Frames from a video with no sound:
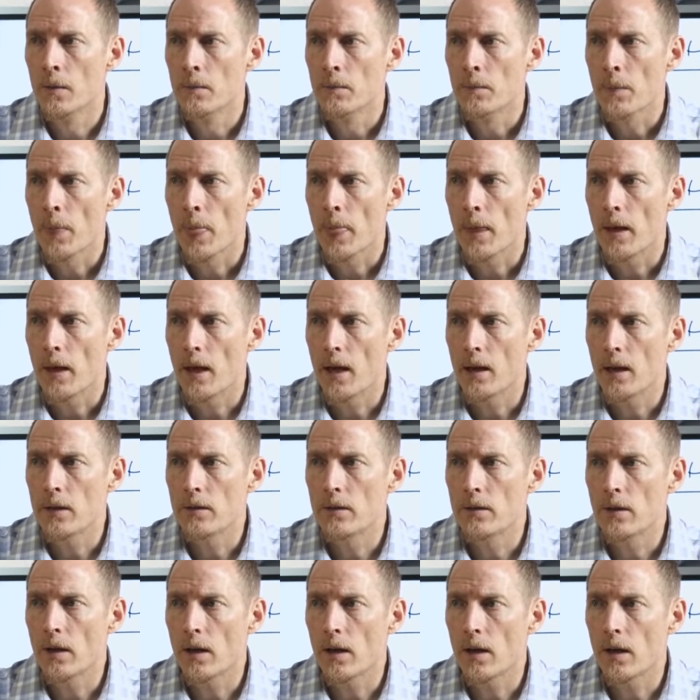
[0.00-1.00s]
And
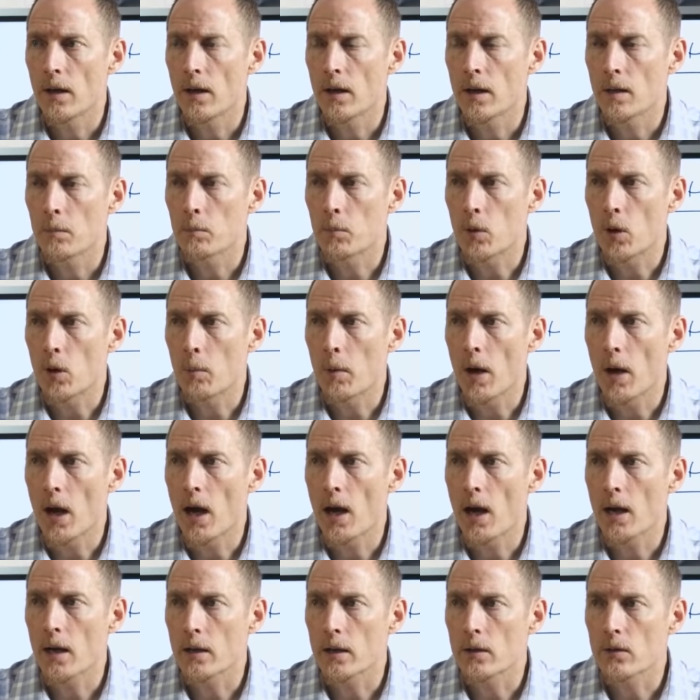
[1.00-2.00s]
uh, and
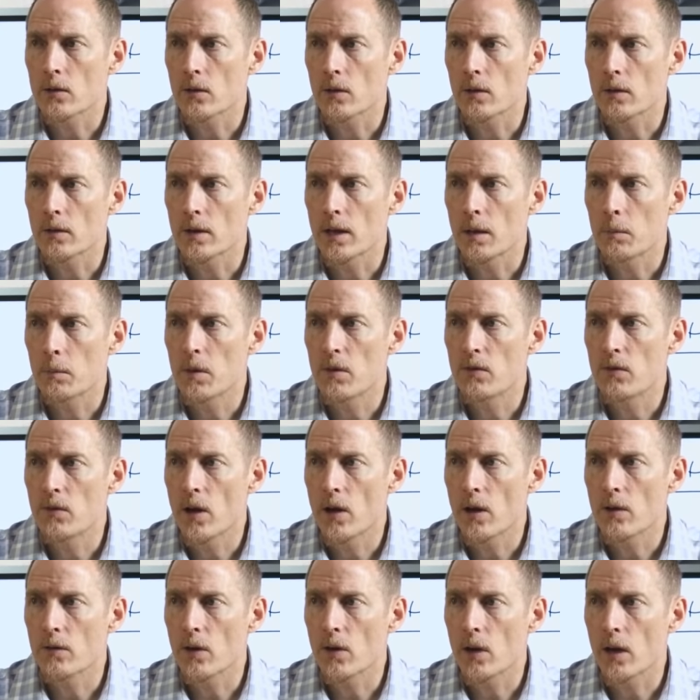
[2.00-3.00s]
probiotics can be
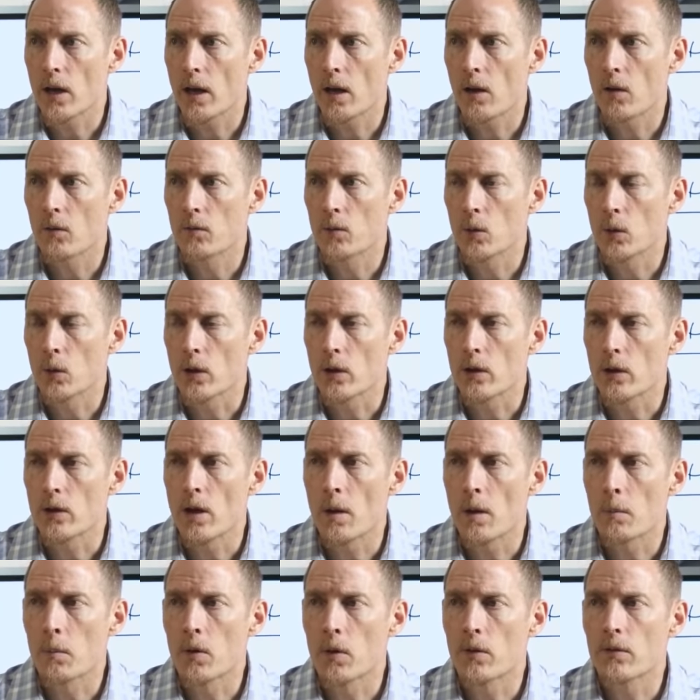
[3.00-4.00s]
very very helpful. There are a
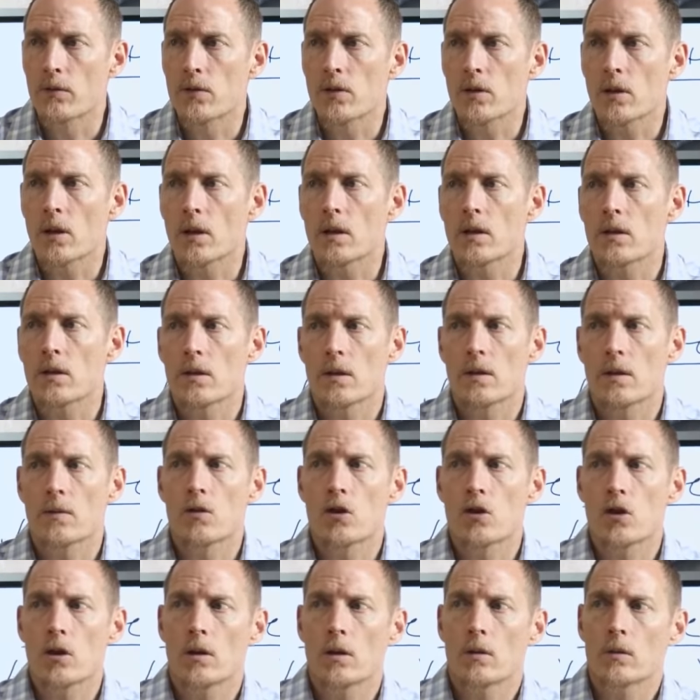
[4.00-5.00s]
number of studies that have
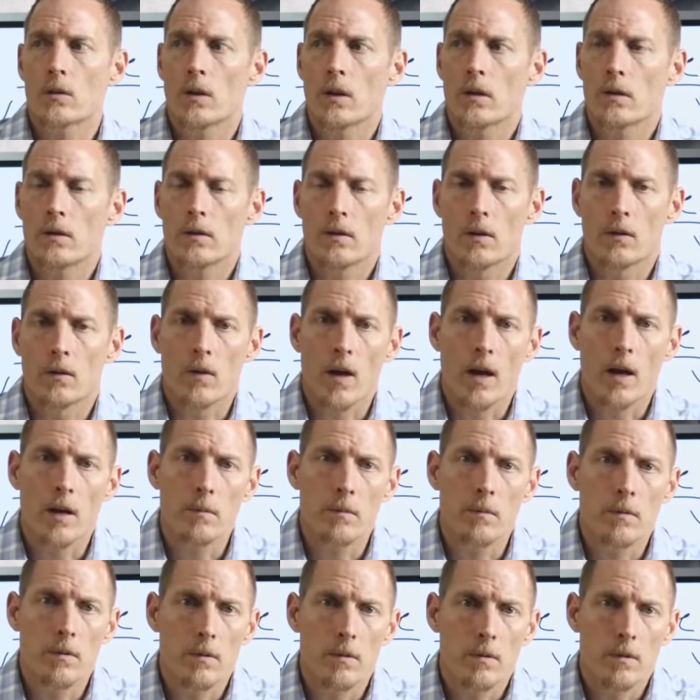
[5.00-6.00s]
shown that the right
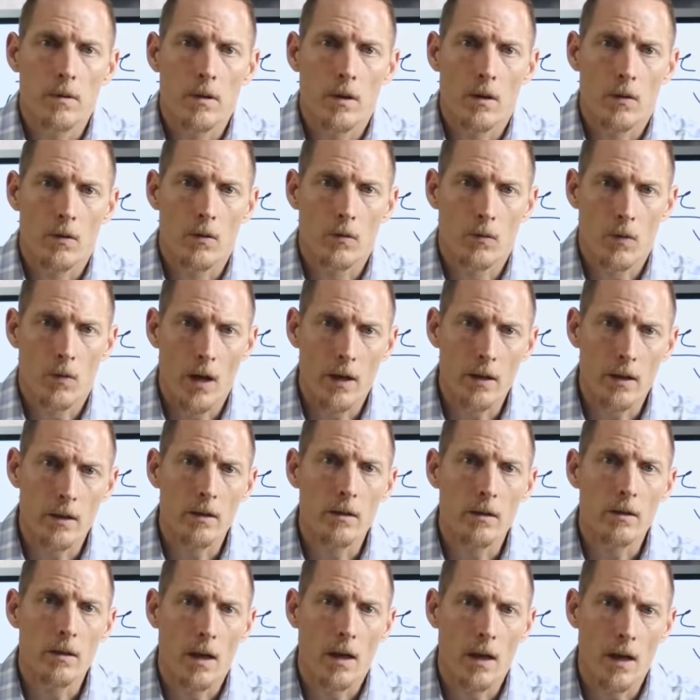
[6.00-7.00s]
you know the right
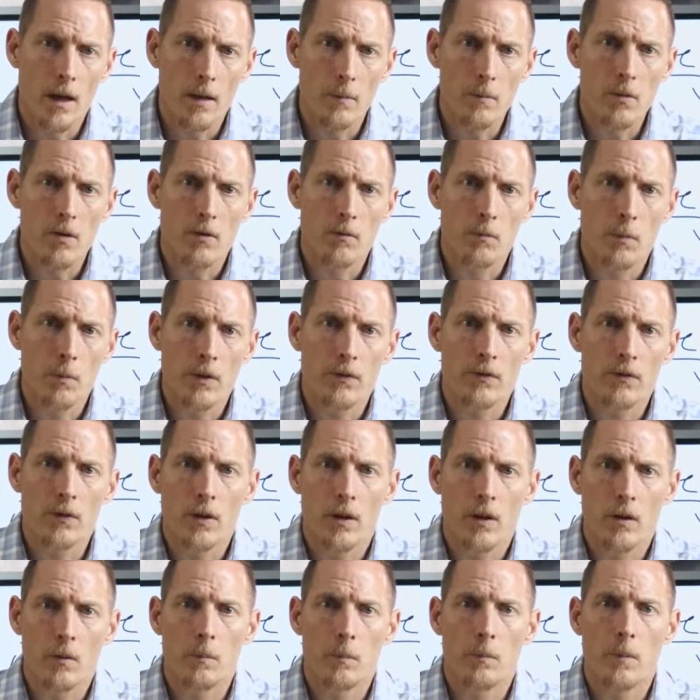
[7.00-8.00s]
types of
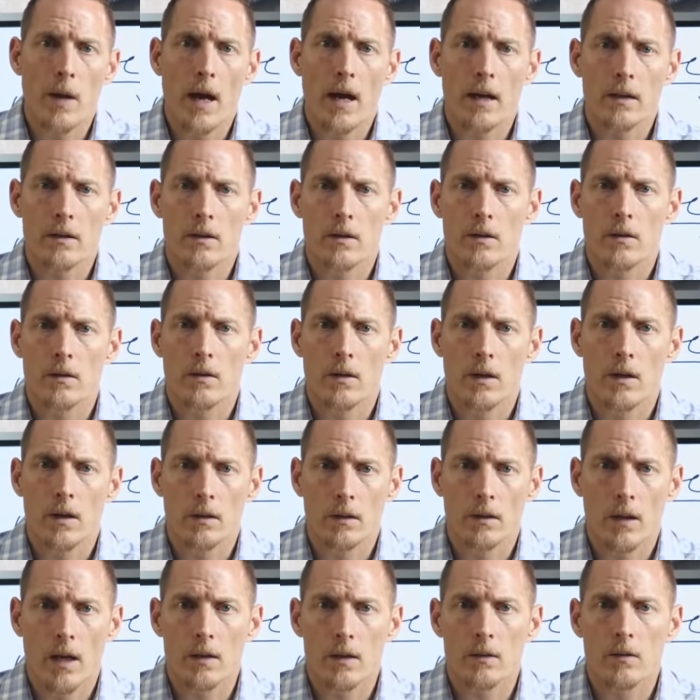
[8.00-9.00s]
bifidobacteria and
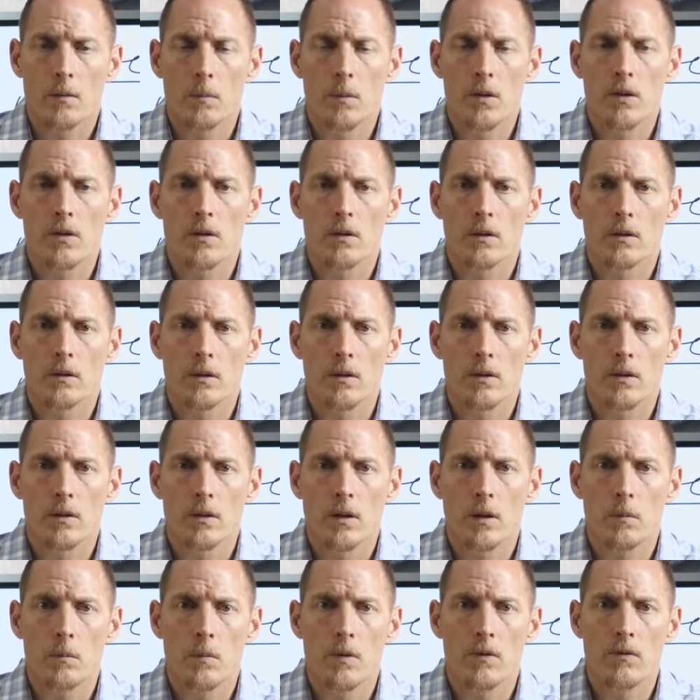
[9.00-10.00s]
lactobacillus
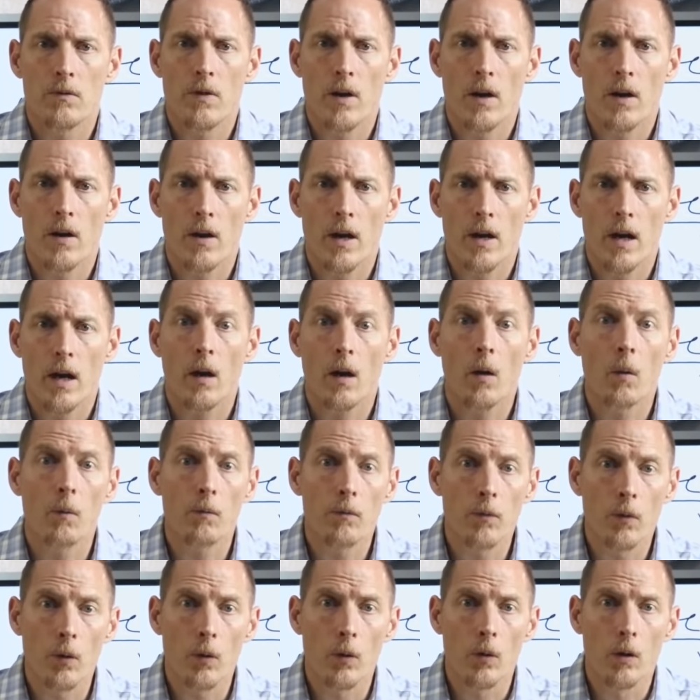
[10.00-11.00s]
can be very
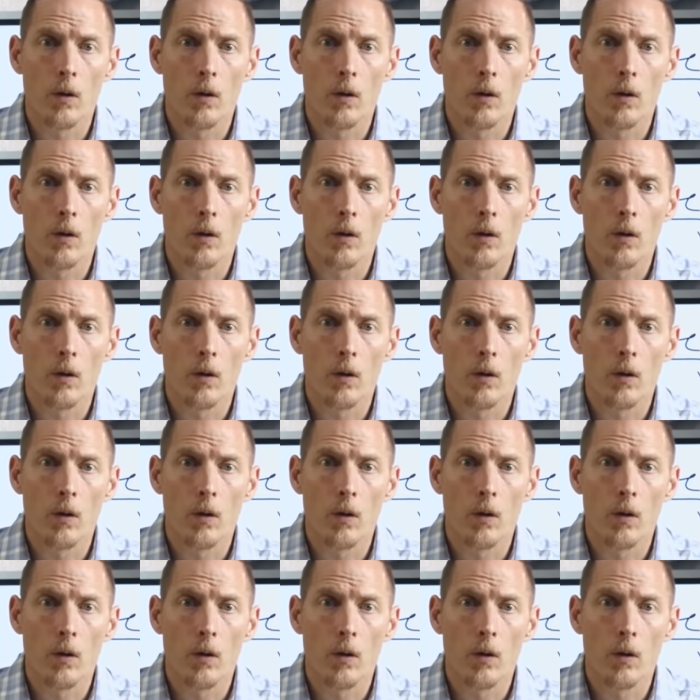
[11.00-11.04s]
helpful